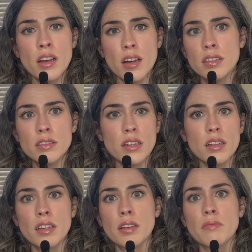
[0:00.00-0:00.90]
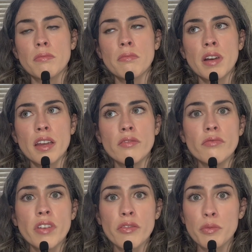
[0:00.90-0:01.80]
It's not like my
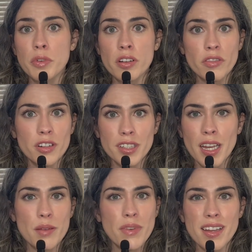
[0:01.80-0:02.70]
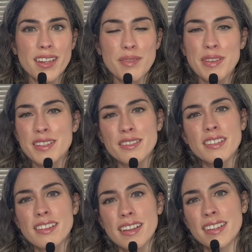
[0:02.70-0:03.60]
favorite book of all time by any means or
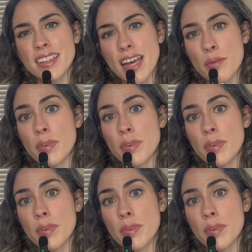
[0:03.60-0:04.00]
anything like that,